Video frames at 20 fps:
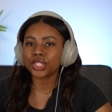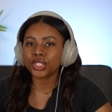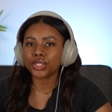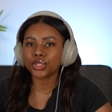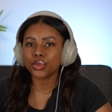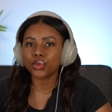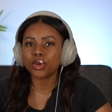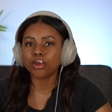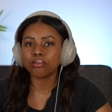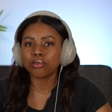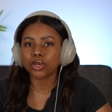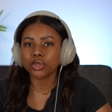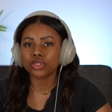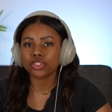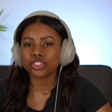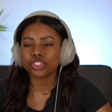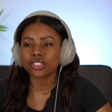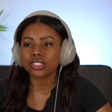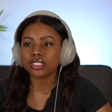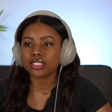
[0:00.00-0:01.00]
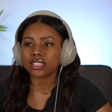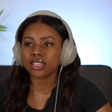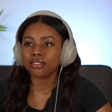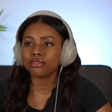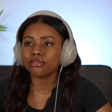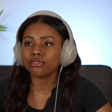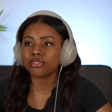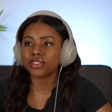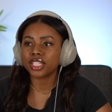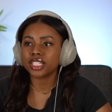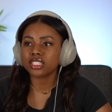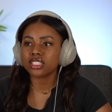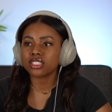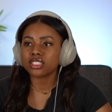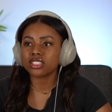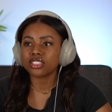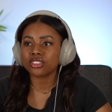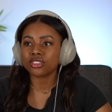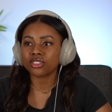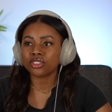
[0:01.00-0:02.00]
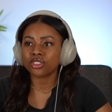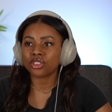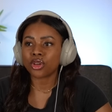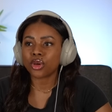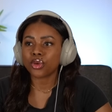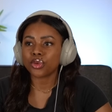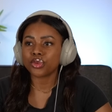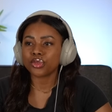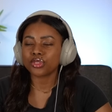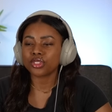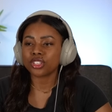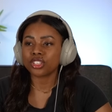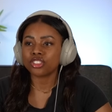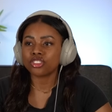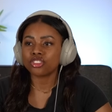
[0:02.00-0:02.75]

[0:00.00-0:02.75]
the new emotions convinced those